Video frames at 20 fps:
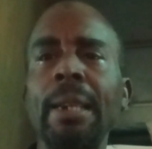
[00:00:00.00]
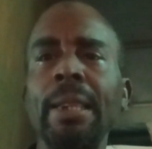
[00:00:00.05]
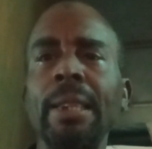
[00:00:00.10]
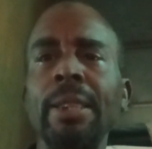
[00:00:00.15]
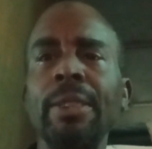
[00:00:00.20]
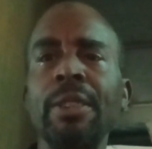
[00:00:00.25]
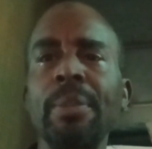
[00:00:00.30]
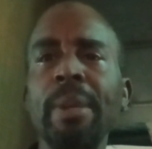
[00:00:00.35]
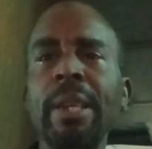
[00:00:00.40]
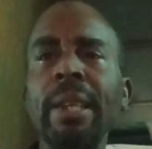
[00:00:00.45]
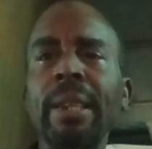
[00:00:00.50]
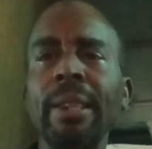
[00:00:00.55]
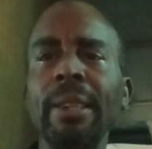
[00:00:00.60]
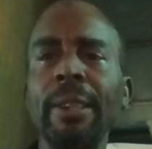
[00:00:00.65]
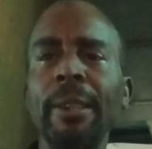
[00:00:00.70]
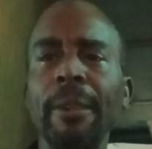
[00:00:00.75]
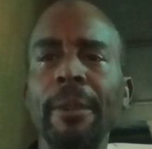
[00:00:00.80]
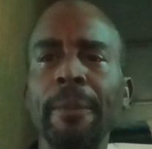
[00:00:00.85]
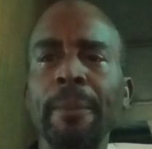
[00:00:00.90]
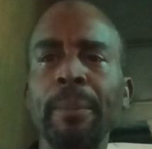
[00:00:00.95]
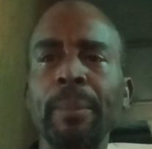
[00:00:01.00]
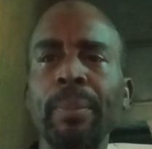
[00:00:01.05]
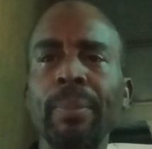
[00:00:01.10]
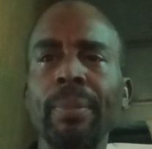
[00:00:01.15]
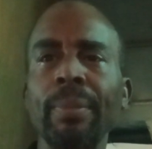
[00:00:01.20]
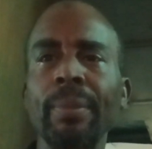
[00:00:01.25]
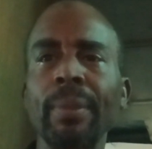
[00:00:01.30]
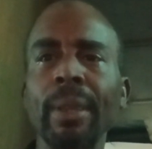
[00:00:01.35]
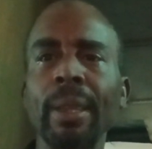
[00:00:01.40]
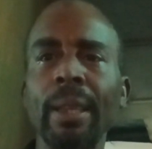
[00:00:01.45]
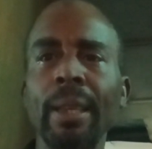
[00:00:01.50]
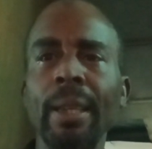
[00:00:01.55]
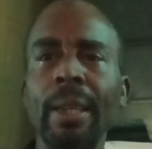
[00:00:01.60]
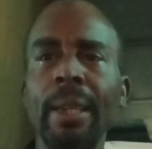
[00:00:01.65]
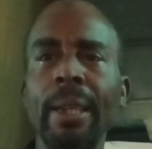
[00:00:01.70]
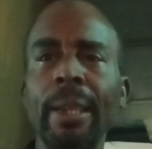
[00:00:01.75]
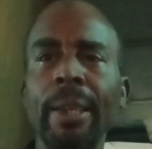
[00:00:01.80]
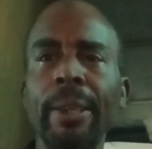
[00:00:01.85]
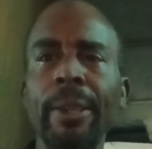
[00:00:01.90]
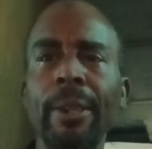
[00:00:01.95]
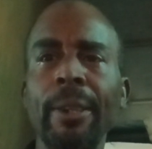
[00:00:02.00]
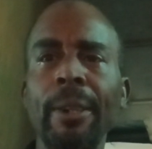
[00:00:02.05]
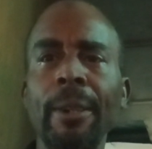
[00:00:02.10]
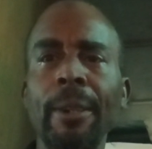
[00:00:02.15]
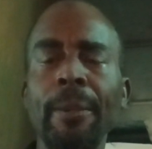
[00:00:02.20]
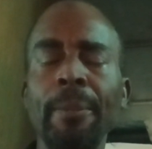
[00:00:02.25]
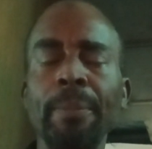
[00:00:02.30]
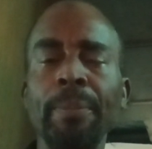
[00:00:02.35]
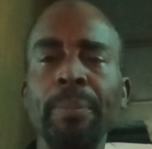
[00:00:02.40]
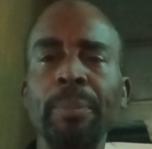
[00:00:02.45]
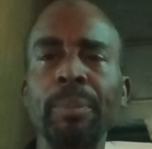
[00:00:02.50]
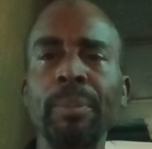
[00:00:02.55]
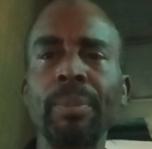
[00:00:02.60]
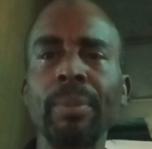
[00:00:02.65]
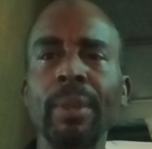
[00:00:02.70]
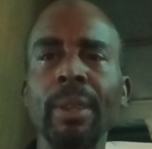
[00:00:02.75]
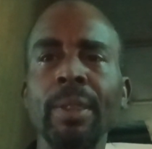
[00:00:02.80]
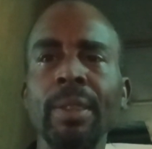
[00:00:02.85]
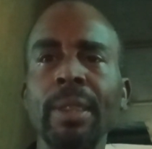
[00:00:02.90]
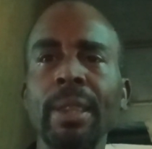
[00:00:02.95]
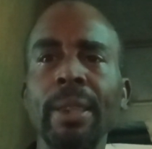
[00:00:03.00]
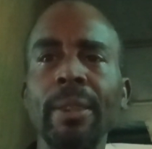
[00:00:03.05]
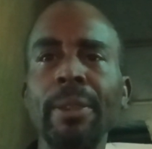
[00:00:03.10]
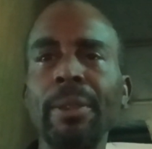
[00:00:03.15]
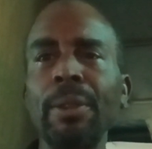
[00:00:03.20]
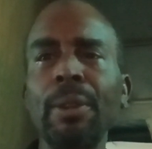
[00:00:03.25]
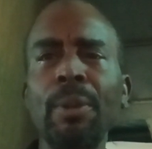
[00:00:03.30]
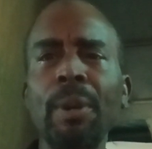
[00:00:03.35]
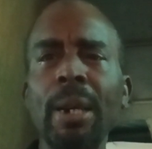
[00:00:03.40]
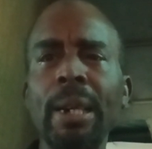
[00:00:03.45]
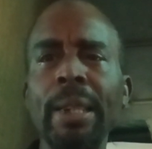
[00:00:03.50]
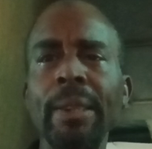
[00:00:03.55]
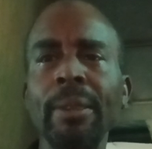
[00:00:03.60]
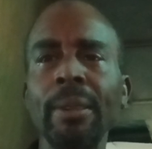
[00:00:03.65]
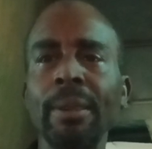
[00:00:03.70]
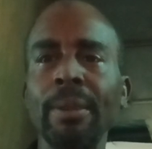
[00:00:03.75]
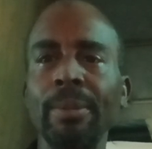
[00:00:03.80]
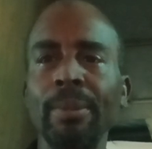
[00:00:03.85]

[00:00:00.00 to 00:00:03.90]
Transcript: Jamaican?" And he said, "You know what?